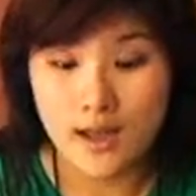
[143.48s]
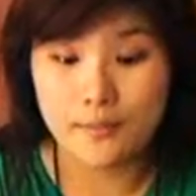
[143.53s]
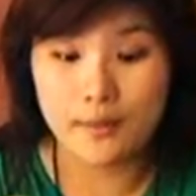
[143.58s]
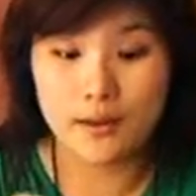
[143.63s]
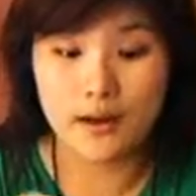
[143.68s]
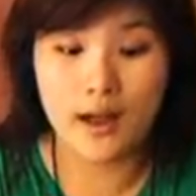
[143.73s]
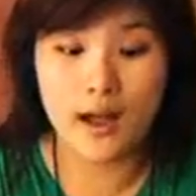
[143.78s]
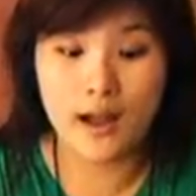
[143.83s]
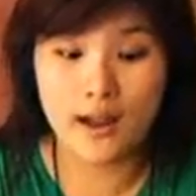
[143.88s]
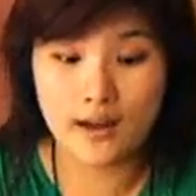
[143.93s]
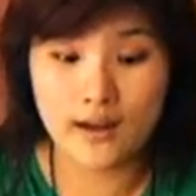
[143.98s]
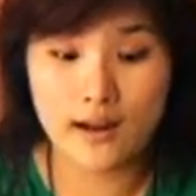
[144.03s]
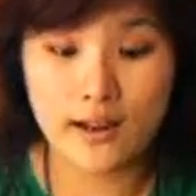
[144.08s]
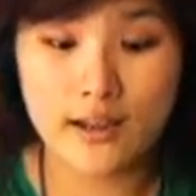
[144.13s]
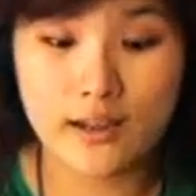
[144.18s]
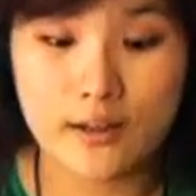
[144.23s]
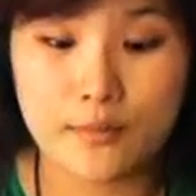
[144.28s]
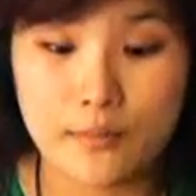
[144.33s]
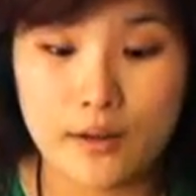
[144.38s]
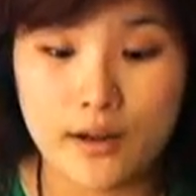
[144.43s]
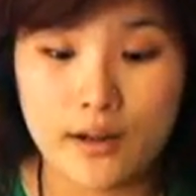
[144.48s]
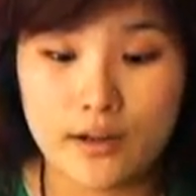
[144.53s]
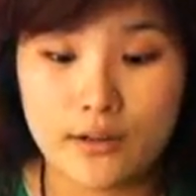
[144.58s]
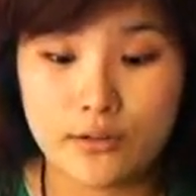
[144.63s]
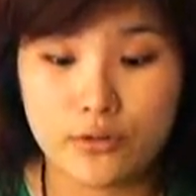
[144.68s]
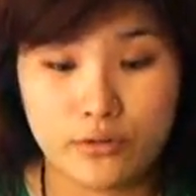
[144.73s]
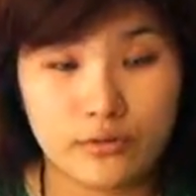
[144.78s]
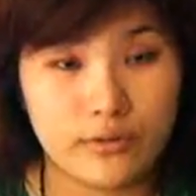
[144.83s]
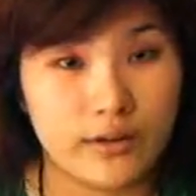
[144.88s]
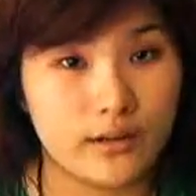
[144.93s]
but I like my
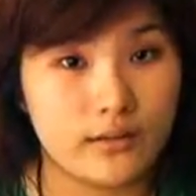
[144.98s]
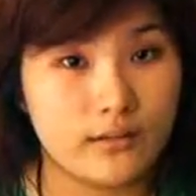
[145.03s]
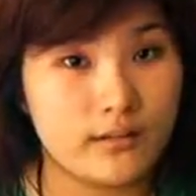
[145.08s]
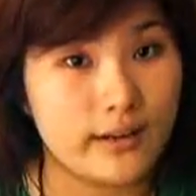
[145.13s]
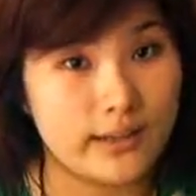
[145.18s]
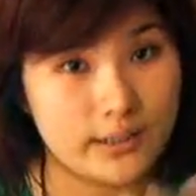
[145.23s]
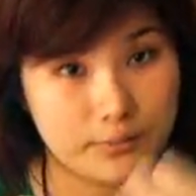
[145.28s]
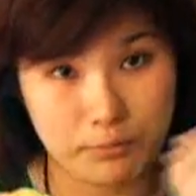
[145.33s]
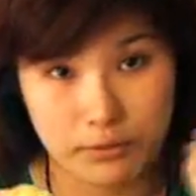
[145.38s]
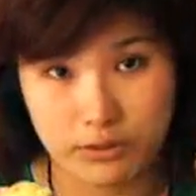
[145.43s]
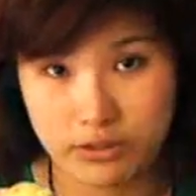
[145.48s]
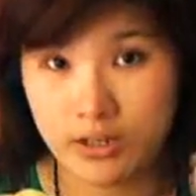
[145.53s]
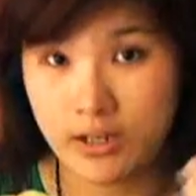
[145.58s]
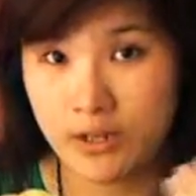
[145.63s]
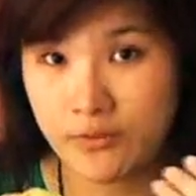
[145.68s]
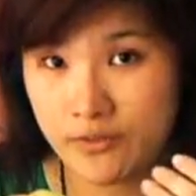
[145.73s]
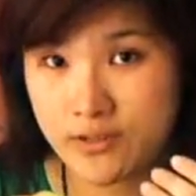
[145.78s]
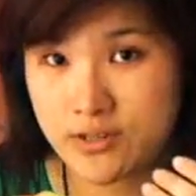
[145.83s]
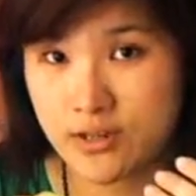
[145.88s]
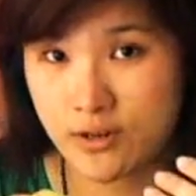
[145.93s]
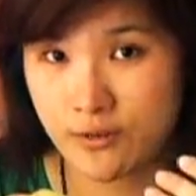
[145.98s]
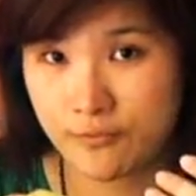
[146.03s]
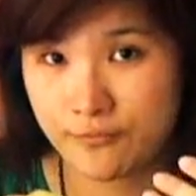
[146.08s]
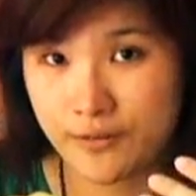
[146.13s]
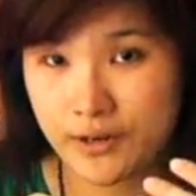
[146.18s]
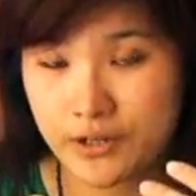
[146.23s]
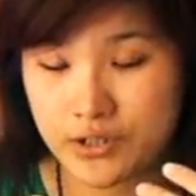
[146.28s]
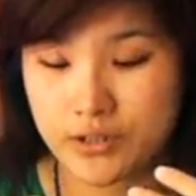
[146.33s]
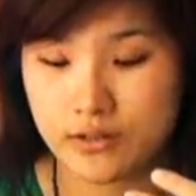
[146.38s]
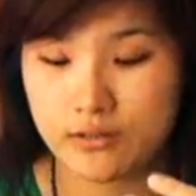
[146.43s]
durian, especially if it's a
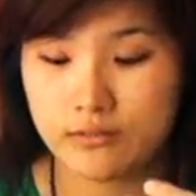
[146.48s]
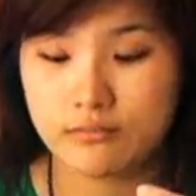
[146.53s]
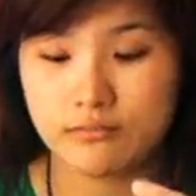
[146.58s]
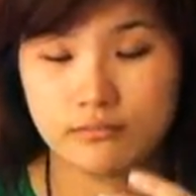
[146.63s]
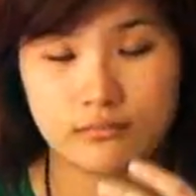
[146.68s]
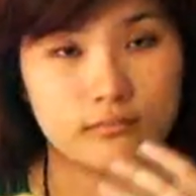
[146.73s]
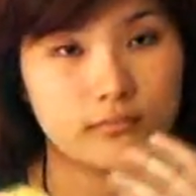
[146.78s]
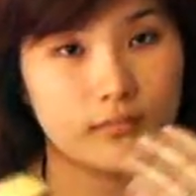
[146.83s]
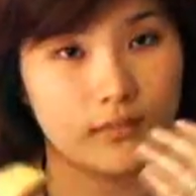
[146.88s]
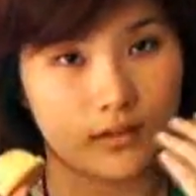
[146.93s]
confection,